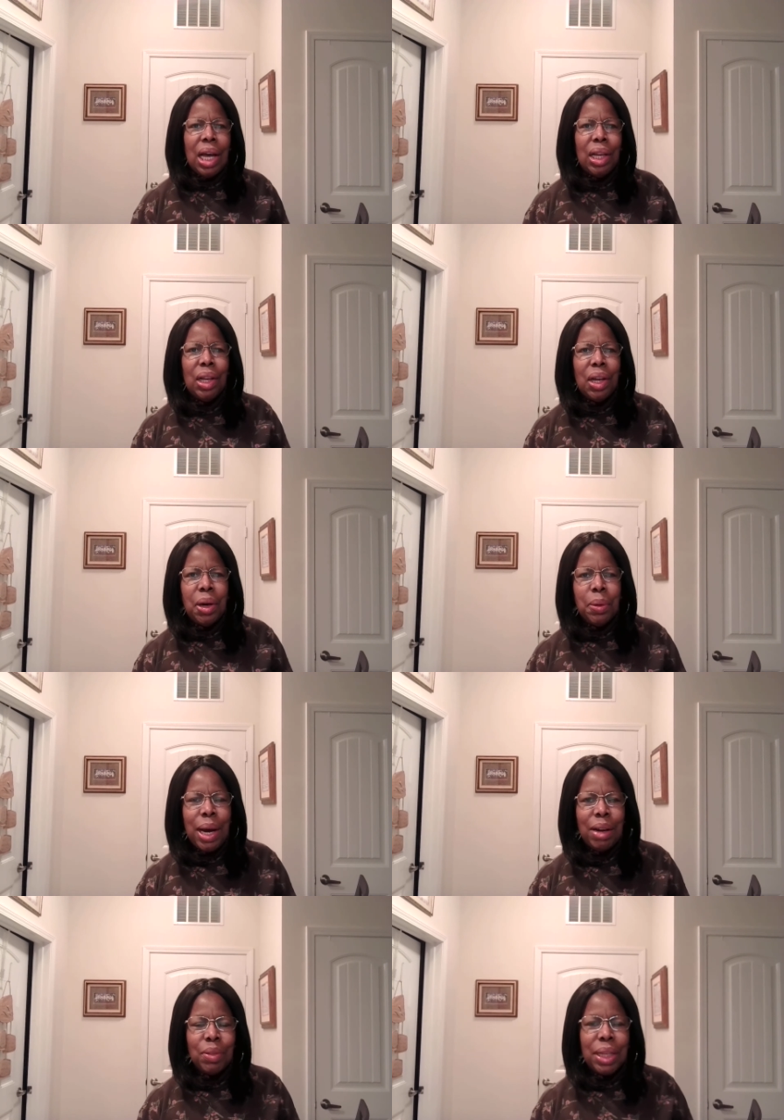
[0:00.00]
Hello
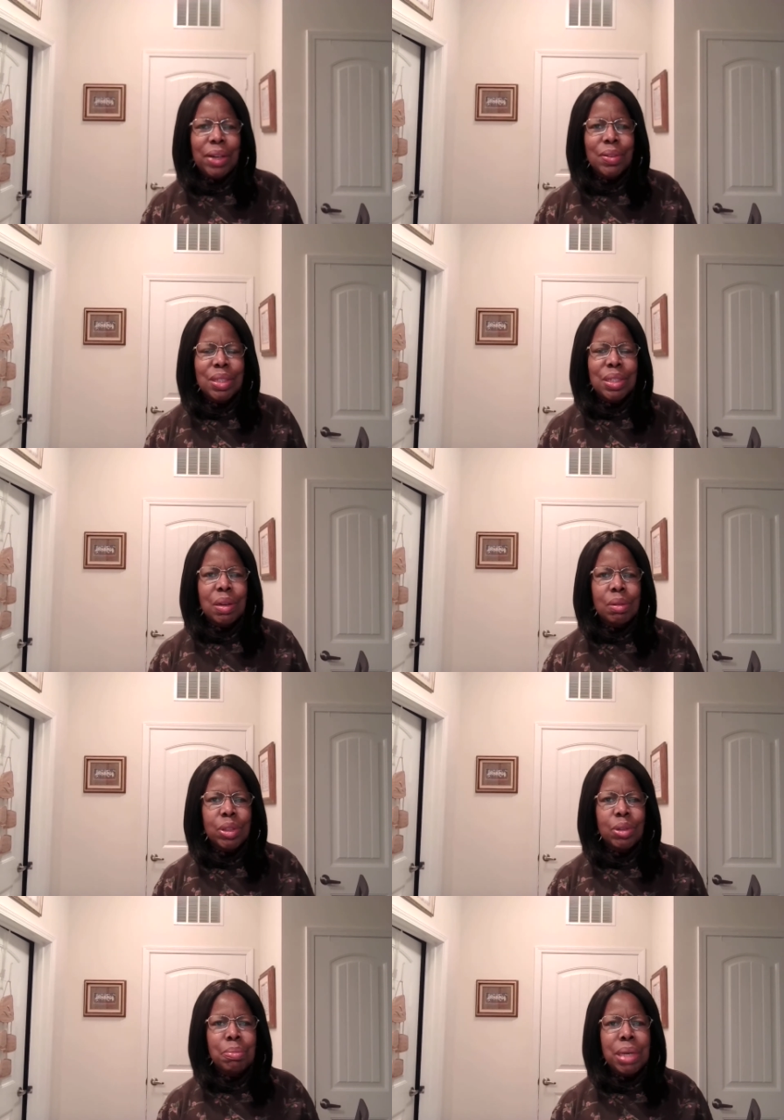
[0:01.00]
out there in
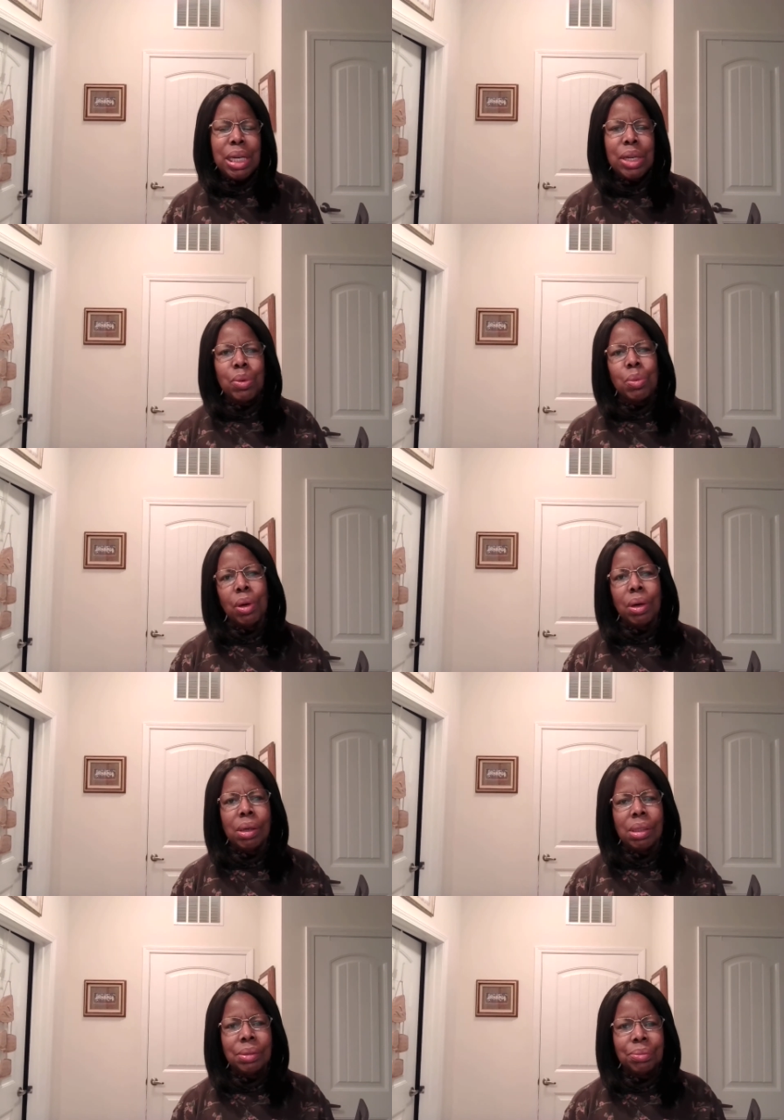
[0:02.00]
social media
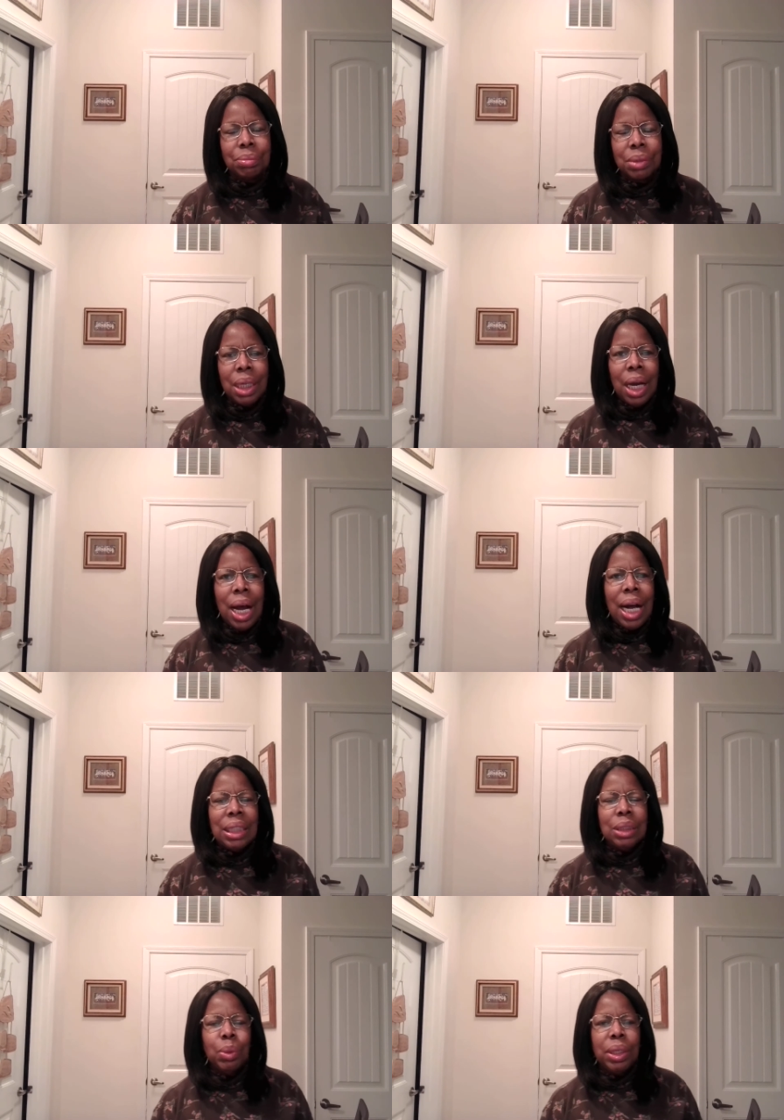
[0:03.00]
world.
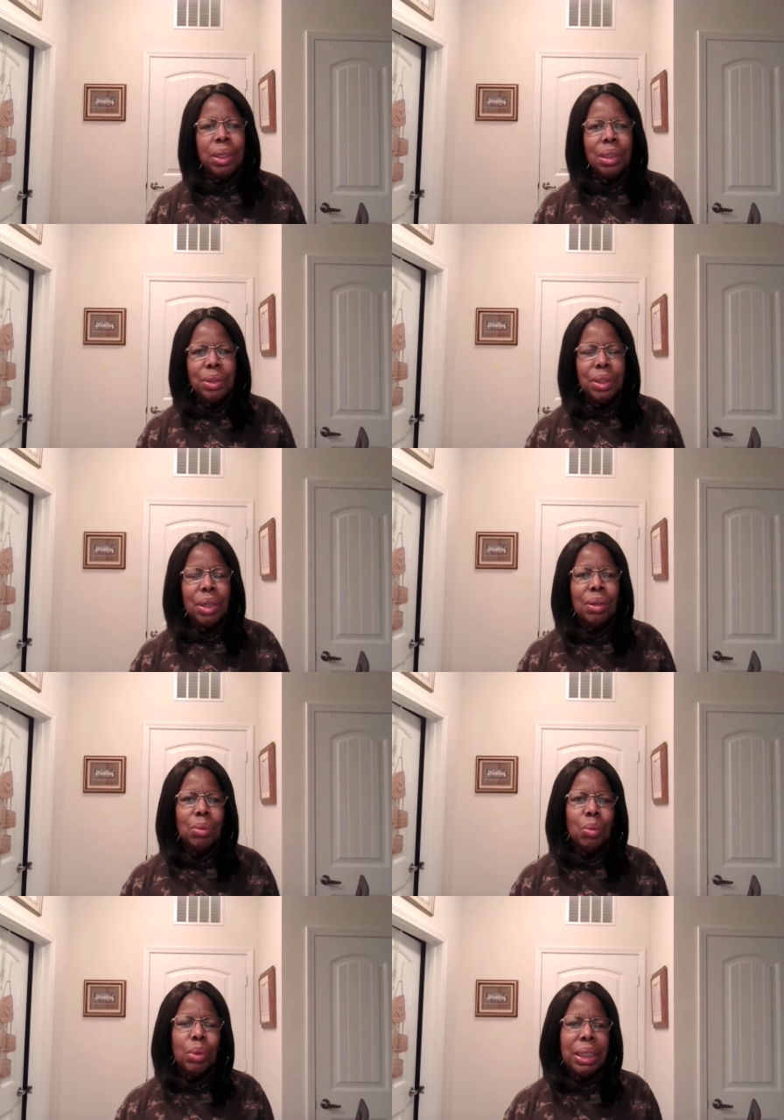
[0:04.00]
As we all
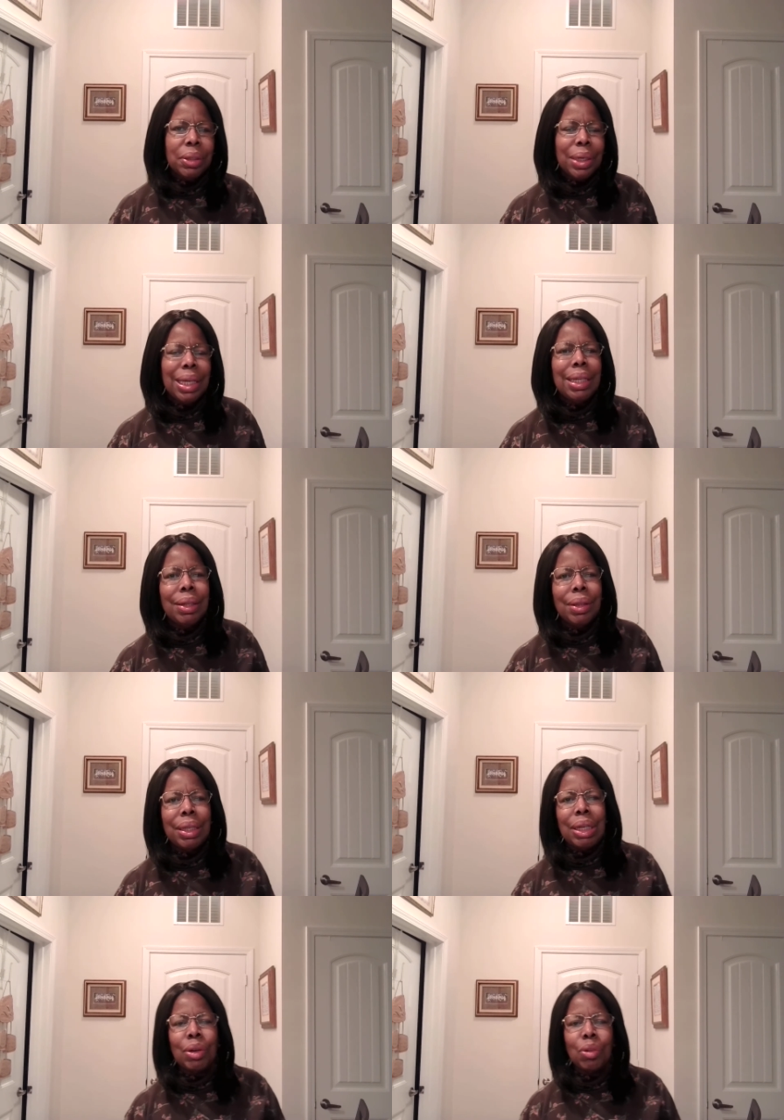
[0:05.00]
know, we are in
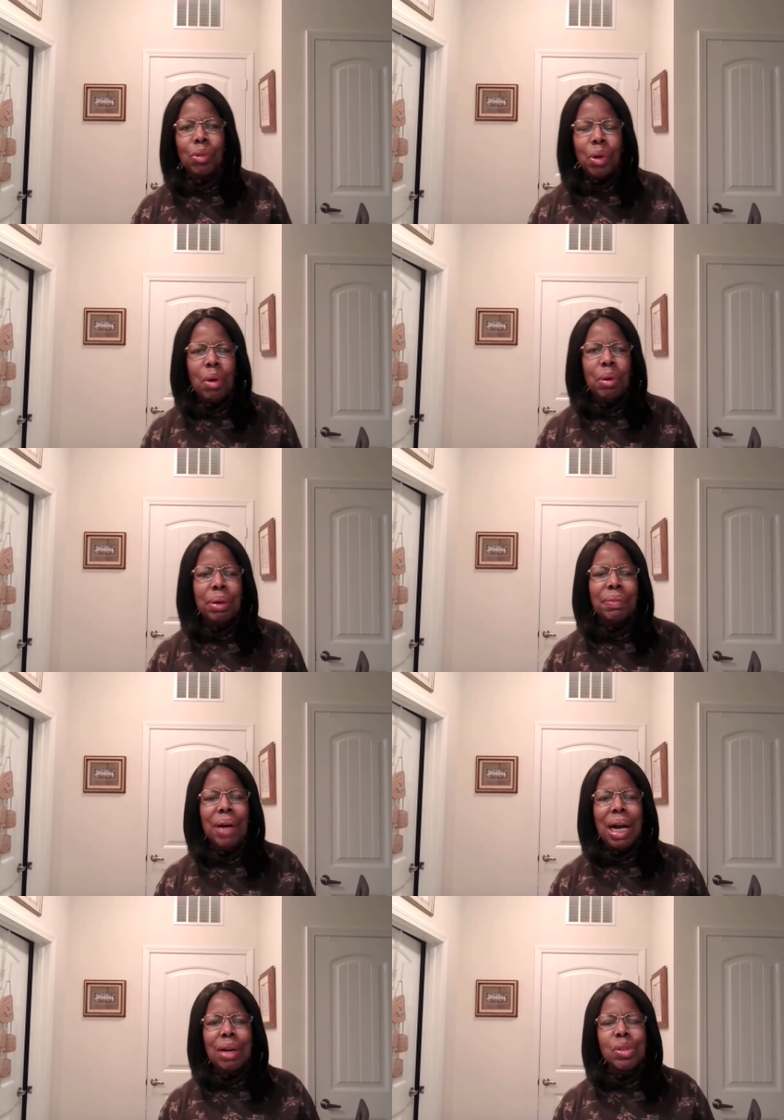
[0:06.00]
the
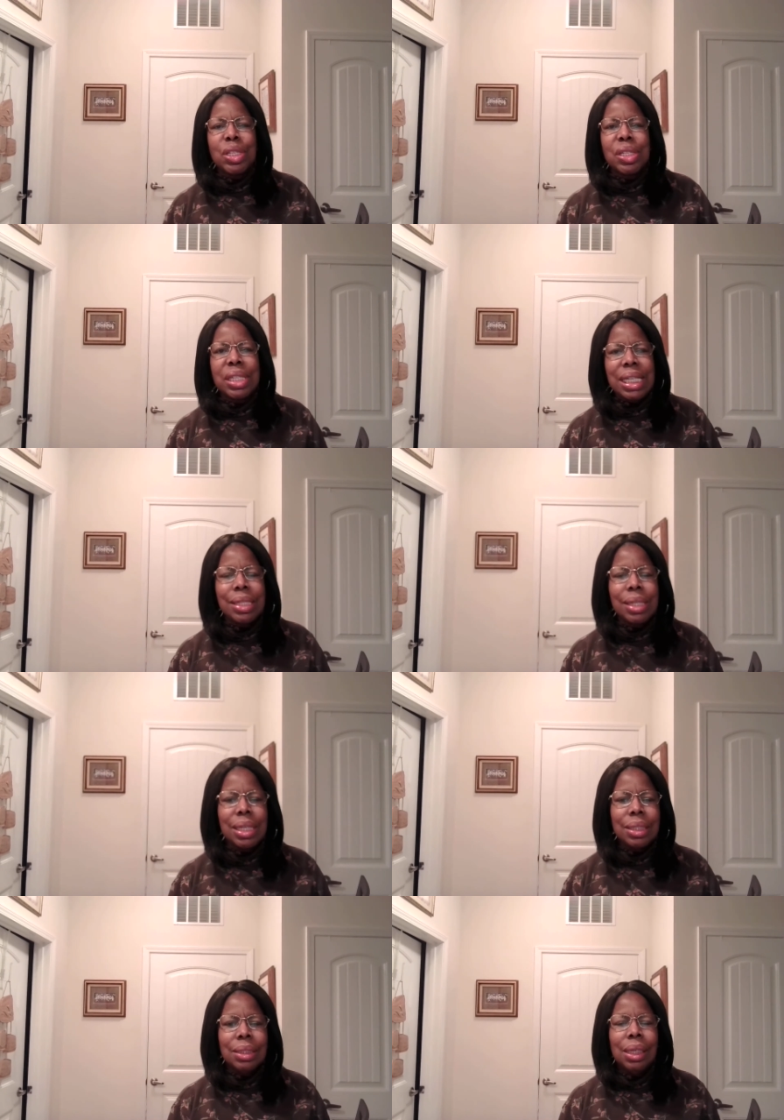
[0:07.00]
coronavirus
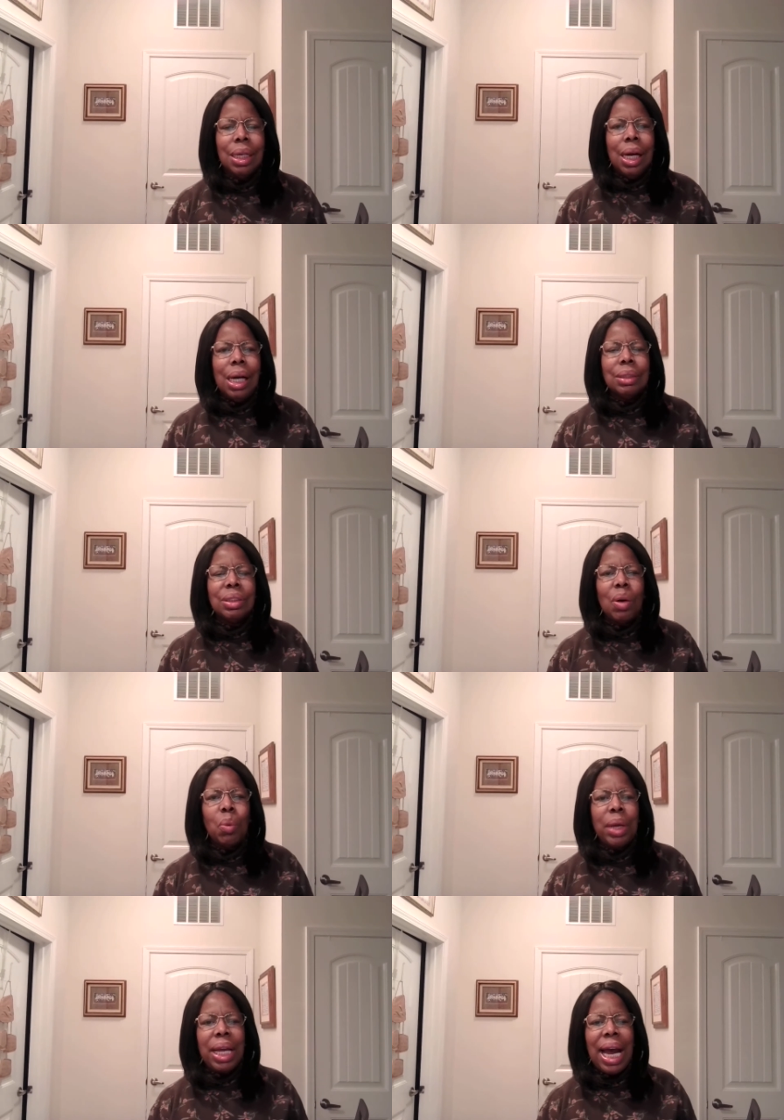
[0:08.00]
season, and
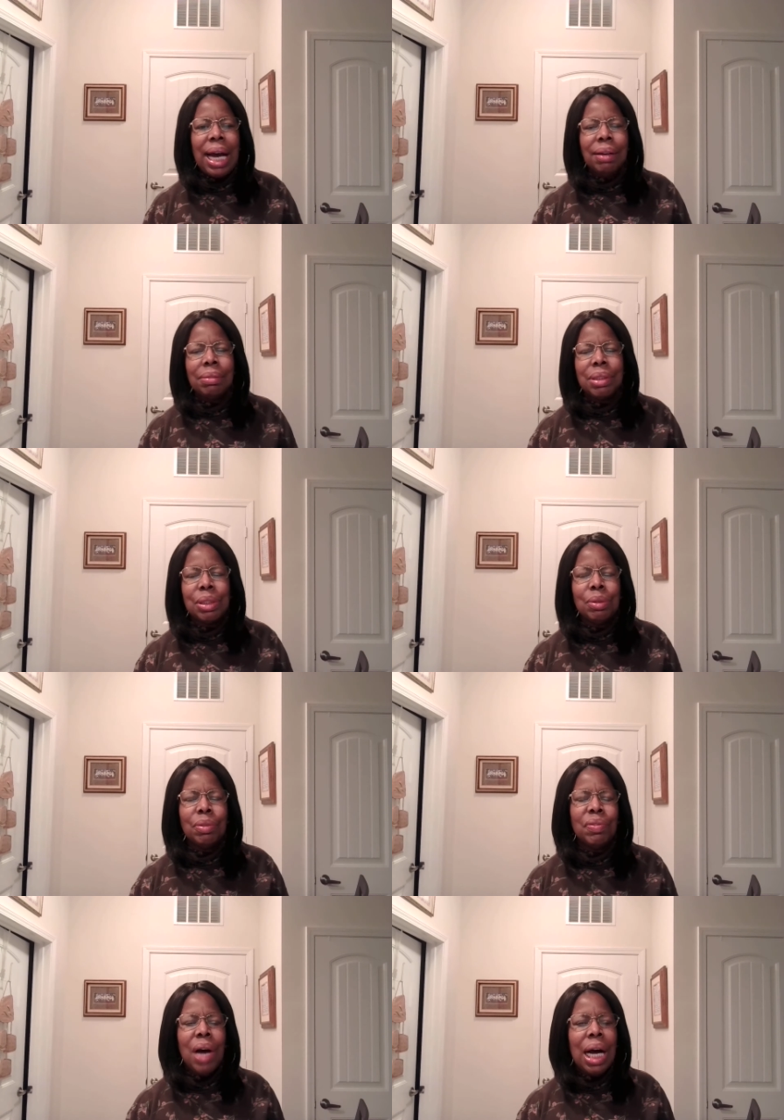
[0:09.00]
so we have to
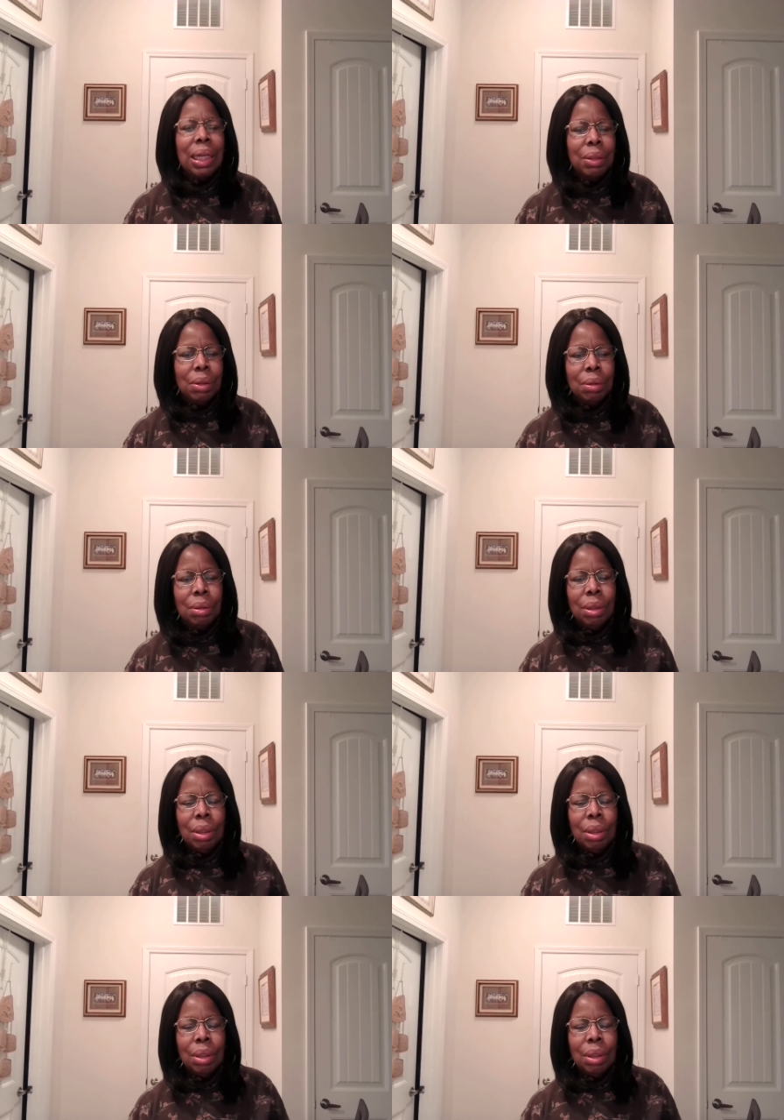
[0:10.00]
follow